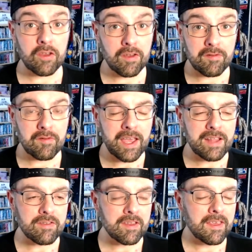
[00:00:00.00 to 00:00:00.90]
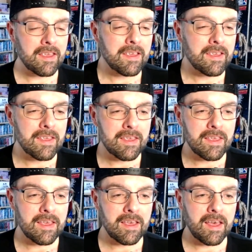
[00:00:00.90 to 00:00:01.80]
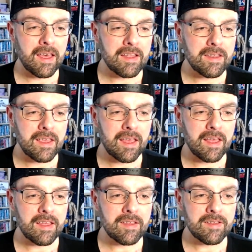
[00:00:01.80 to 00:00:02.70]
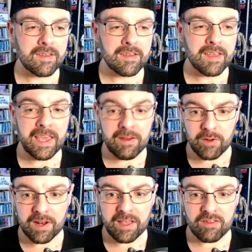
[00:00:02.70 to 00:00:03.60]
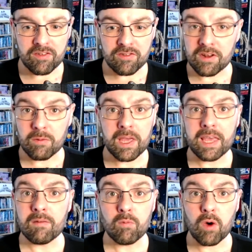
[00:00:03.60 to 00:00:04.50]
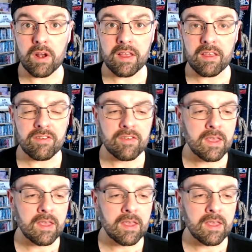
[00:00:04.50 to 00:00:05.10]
finds it, and he realises straight away what it is,